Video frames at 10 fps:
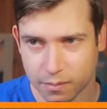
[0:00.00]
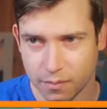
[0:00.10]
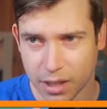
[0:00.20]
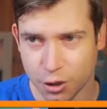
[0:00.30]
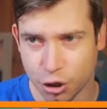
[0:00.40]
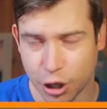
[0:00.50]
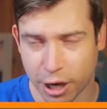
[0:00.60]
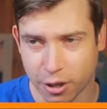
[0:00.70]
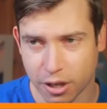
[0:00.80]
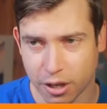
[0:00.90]

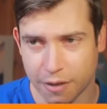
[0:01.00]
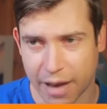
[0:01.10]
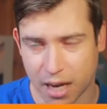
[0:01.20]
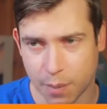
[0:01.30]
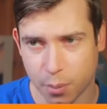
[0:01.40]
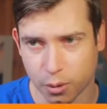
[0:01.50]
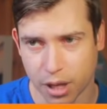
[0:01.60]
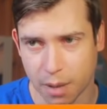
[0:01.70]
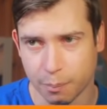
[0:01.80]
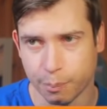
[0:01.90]
Jared Goff had to be pulled
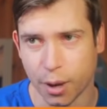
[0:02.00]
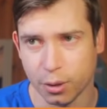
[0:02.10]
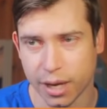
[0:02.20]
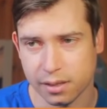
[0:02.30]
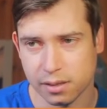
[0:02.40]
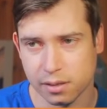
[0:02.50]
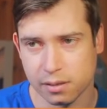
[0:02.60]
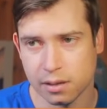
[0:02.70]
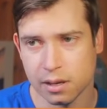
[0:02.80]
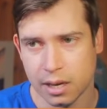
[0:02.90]
up. Bo Nix,
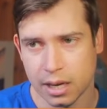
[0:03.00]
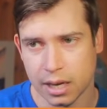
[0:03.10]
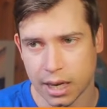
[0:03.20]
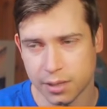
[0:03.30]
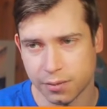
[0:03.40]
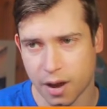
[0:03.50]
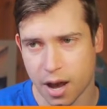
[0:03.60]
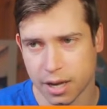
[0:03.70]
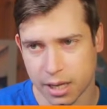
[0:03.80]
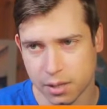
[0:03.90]
he's
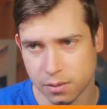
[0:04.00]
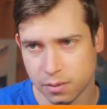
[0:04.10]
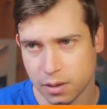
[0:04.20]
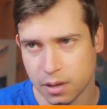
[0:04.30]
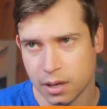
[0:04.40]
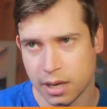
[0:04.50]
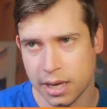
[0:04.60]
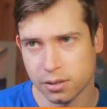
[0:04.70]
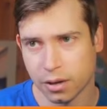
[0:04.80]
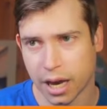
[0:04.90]
fine. He's
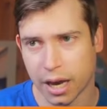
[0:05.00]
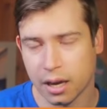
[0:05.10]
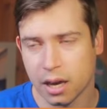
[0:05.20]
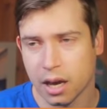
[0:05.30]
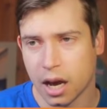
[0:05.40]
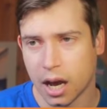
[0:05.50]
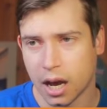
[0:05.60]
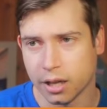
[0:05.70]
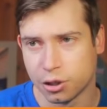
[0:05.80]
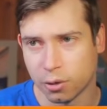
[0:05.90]
okay.
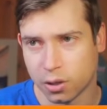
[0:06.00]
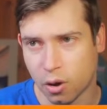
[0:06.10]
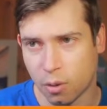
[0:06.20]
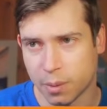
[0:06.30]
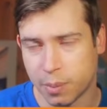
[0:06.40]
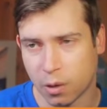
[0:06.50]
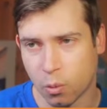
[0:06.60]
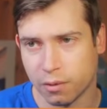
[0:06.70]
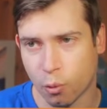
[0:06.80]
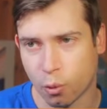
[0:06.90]
Jonah Coleman, pick
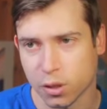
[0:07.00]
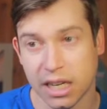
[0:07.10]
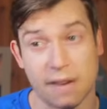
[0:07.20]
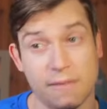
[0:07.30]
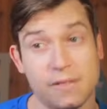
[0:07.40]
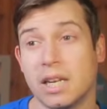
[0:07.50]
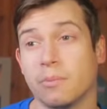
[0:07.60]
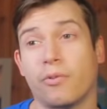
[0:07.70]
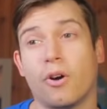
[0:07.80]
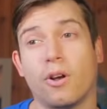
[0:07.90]
114. I've seen him
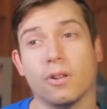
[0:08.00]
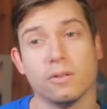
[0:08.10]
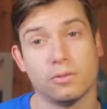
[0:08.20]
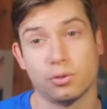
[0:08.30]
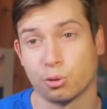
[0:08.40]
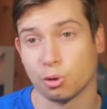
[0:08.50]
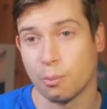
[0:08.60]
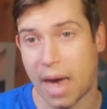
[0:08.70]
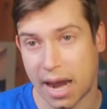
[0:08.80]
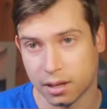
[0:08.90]
fall
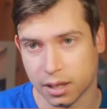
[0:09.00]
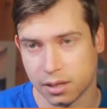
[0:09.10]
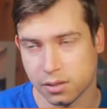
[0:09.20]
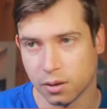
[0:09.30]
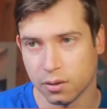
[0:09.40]
dramatically, so